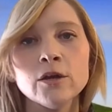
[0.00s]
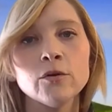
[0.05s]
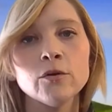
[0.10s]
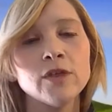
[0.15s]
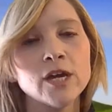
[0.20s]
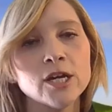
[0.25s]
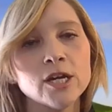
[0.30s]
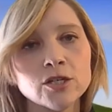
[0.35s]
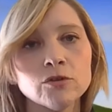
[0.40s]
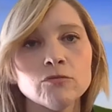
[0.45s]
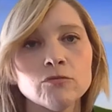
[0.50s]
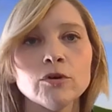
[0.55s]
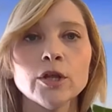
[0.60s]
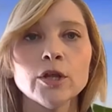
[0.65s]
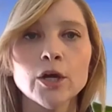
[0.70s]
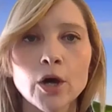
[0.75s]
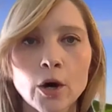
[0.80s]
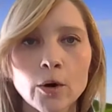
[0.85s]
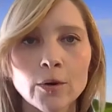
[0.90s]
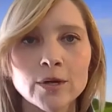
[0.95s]
you know, they should
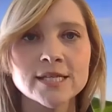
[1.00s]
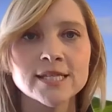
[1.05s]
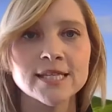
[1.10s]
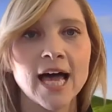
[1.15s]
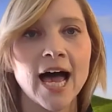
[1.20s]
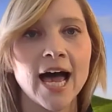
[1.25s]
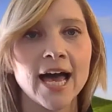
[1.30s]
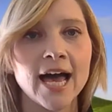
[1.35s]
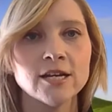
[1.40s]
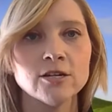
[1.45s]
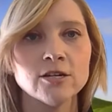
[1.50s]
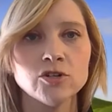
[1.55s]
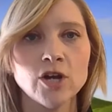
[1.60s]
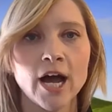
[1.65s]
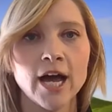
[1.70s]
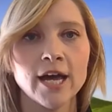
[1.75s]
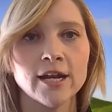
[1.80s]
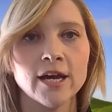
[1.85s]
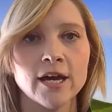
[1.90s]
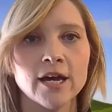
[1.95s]
really go inside and
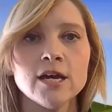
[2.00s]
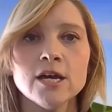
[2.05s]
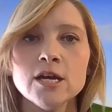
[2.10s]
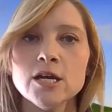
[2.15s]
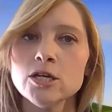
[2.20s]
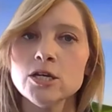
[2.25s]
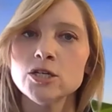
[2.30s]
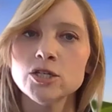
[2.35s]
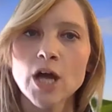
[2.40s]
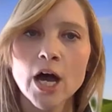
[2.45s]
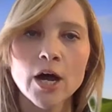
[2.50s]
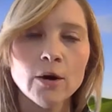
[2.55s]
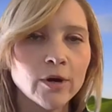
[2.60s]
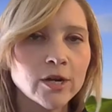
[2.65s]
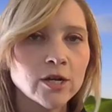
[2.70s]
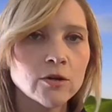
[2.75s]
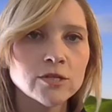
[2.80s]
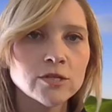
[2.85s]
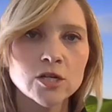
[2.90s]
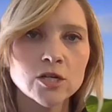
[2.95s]
try to shut
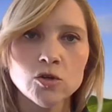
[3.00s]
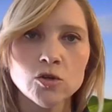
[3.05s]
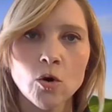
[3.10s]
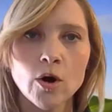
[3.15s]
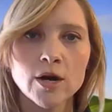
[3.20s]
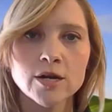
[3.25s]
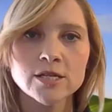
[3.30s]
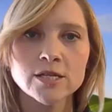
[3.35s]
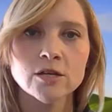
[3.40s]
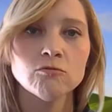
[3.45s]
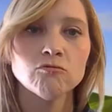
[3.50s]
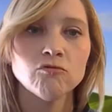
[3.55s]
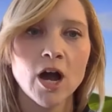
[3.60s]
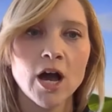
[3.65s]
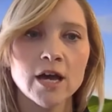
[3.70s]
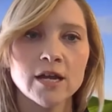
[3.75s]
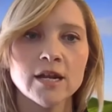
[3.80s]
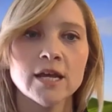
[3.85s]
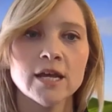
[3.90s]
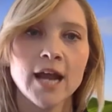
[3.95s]
windows and doors and
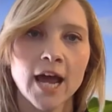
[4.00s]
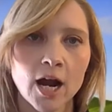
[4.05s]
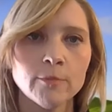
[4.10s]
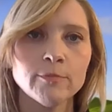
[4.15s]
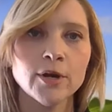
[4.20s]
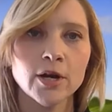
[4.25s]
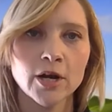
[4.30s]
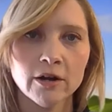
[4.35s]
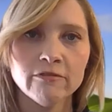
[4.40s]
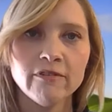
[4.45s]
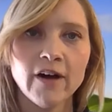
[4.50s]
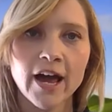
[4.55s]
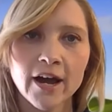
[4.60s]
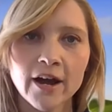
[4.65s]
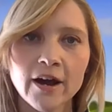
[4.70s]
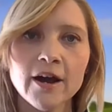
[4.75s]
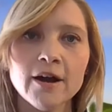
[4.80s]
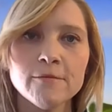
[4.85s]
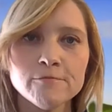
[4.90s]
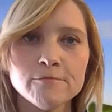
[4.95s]
run an air
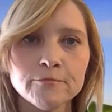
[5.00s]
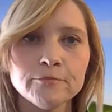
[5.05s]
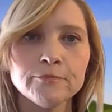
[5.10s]
purifier.